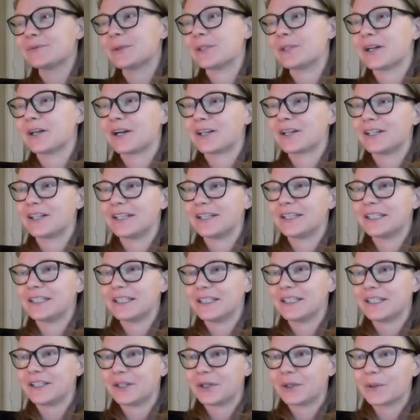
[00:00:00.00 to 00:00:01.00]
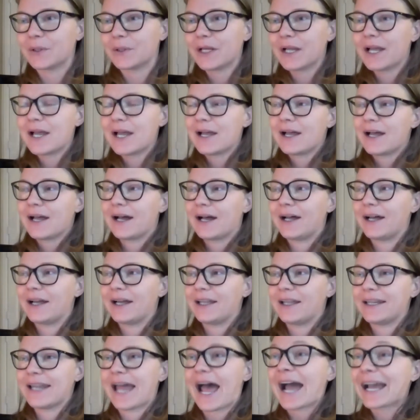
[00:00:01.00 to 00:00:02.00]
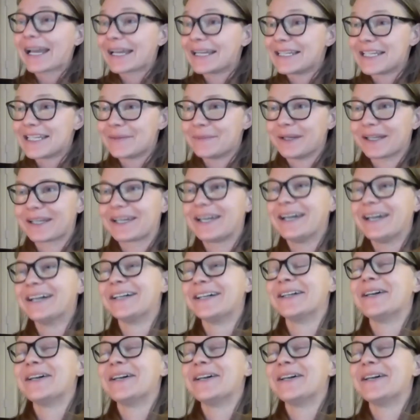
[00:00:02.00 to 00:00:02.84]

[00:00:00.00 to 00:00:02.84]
We are an academic